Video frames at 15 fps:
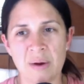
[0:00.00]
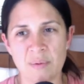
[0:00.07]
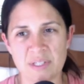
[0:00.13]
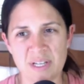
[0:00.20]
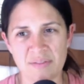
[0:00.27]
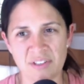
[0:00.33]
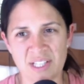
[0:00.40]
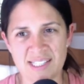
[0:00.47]
I
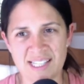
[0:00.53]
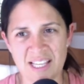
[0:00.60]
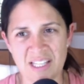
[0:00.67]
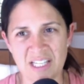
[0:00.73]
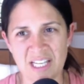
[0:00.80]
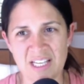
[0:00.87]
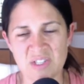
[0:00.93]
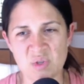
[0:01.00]
would definitely
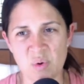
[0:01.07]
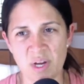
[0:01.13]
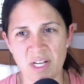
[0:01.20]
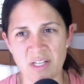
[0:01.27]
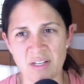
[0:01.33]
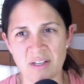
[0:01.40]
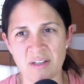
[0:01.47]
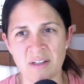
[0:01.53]
say that he's
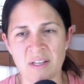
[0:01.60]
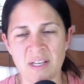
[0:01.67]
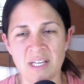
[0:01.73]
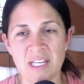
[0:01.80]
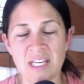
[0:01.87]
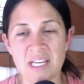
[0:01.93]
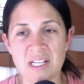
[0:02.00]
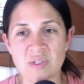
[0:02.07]
going to
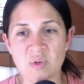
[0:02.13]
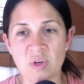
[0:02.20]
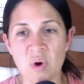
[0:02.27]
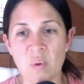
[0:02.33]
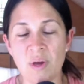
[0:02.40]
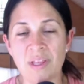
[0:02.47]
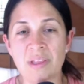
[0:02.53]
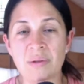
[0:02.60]
he is
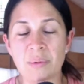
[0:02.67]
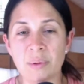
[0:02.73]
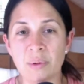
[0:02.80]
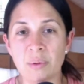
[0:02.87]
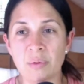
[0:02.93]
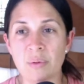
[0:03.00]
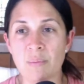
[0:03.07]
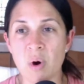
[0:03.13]
going
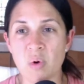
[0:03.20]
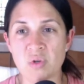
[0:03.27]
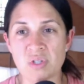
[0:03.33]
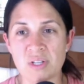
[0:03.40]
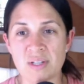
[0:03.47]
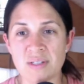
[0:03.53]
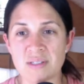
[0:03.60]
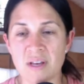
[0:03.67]
through the
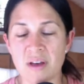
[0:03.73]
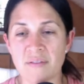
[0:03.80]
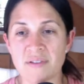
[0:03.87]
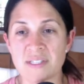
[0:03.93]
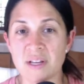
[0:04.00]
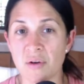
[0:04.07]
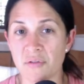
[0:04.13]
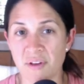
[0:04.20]
motions
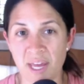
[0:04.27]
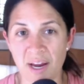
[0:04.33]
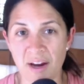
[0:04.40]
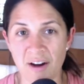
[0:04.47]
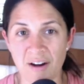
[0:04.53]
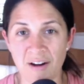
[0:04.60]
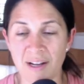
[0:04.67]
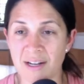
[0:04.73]
of
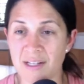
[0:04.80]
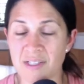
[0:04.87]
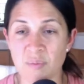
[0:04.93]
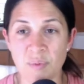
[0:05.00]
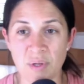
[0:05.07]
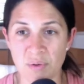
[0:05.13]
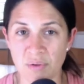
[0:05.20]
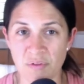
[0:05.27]
self-care and
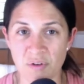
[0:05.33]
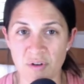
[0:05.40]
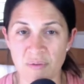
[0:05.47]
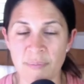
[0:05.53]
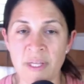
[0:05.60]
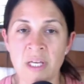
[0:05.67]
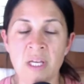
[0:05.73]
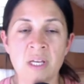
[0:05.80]
it's
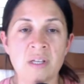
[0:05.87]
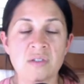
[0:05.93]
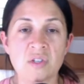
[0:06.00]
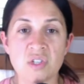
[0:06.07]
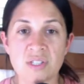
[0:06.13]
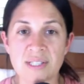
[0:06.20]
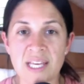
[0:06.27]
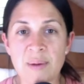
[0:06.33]
beautiful.
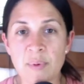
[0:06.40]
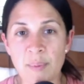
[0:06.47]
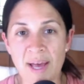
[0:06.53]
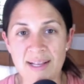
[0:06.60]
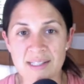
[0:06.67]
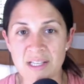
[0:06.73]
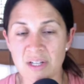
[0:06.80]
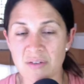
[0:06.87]
So just keep a
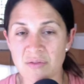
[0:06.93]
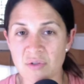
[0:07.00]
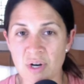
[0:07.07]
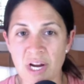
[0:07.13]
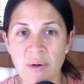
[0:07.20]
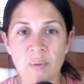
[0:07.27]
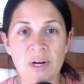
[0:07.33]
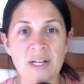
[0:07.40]
basket of
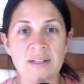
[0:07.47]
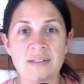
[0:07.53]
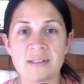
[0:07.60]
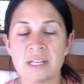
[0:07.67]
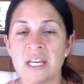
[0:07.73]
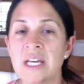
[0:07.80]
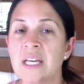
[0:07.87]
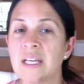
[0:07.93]
dry
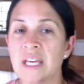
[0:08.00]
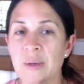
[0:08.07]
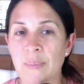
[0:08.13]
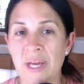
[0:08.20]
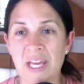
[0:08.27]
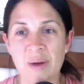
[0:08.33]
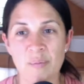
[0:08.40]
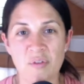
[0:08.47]
ones,
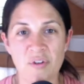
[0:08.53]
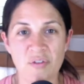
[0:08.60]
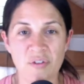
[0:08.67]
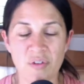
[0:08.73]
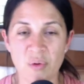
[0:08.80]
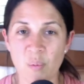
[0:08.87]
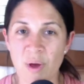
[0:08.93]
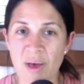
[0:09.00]
keep a hamper
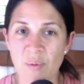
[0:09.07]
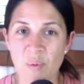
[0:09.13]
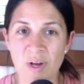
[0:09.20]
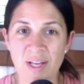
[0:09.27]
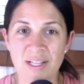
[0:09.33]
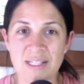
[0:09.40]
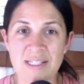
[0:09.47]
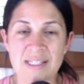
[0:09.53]
for the wet
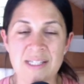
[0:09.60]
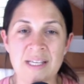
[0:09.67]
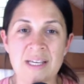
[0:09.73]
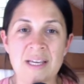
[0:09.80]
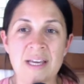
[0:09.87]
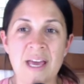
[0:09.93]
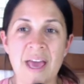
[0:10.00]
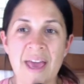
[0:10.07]
ones
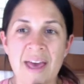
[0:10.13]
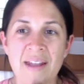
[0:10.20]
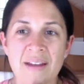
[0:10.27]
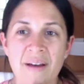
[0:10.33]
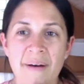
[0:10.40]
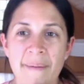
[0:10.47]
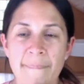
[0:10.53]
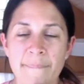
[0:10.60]

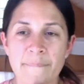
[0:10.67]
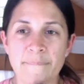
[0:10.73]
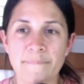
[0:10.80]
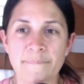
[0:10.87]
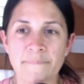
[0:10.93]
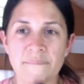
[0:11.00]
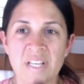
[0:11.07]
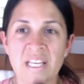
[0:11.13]
and um
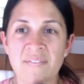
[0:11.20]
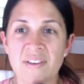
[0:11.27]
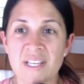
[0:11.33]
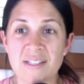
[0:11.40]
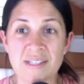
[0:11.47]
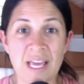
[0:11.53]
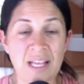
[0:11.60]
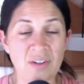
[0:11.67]
if
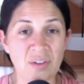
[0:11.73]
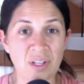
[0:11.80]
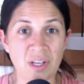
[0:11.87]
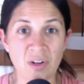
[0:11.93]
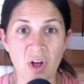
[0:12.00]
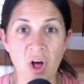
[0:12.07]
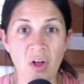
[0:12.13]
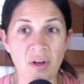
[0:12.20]
he's
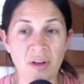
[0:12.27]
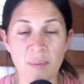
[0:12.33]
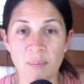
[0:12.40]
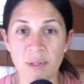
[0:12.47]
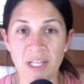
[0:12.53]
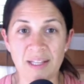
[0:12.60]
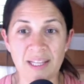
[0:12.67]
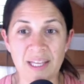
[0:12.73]
handling it all
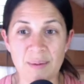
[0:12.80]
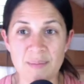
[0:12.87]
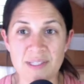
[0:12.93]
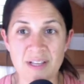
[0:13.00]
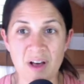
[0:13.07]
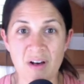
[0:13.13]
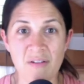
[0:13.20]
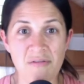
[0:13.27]
completely
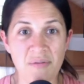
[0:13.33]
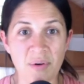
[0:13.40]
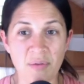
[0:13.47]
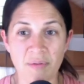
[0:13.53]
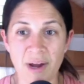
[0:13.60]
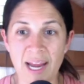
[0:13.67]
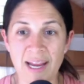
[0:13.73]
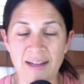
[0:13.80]
himself,
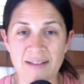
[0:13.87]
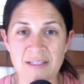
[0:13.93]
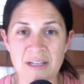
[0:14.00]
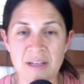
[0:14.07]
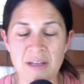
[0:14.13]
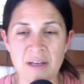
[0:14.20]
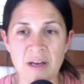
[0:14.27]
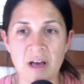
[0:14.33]
great.
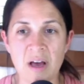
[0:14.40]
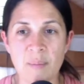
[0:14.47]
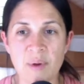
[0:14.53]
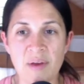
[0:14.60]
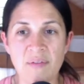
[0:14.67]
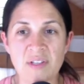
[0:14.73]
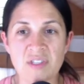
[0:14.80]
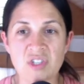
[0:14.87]

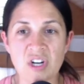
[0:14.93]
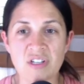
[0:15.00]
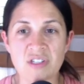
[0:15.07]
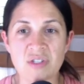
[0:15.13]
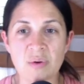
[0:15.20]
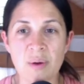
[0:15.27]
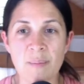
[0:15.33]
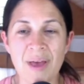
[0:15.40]
Um, if it
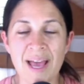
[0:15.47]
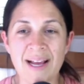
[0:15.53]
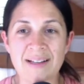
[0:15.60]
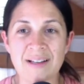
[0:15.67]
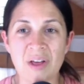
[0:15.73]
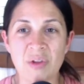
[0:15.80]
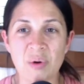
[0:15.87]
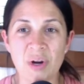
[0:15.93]
starts to
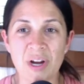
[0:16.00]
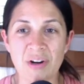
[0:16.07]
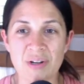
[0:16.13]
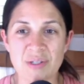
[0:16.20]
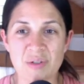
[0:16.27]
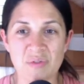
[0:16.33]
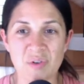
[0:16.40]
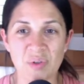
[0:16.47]
impact other
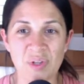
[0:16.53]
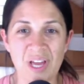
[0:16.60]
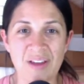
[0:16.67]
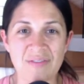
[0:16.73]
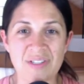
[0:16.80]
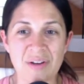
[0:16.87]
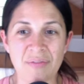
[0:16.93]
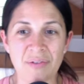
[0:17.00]
areas of your
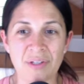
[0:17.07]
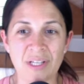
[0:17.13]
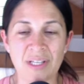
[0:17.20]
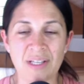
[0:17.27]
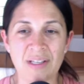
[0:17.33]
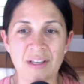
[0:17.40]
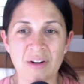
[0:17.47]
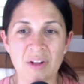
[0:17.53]
life,
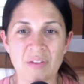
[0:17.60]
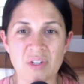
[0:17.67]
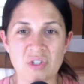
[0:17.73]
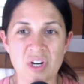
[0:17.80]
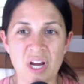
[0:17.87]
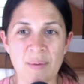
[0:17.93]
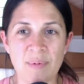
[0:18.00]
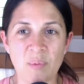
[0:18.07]
definitely get on the
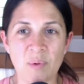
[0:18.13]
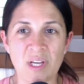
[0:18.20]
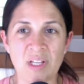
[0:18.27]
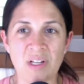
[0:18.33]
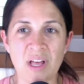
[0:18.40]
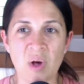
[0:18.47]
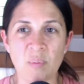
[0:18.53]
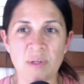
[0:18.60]
tribe and we
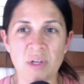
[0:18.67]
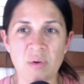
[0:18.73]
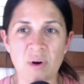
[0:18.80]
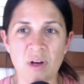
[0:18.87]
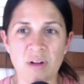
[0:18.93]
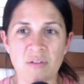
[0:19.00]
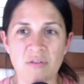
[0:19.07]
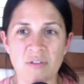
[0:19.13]
can help
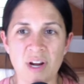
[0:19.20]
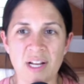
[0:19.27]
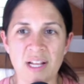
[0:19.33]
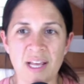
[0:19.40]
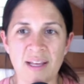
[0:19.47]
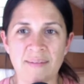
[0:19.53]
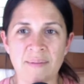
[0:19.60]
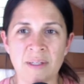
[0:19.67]
you on a
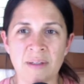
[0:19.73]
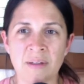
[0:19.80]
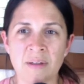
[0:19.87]
Friday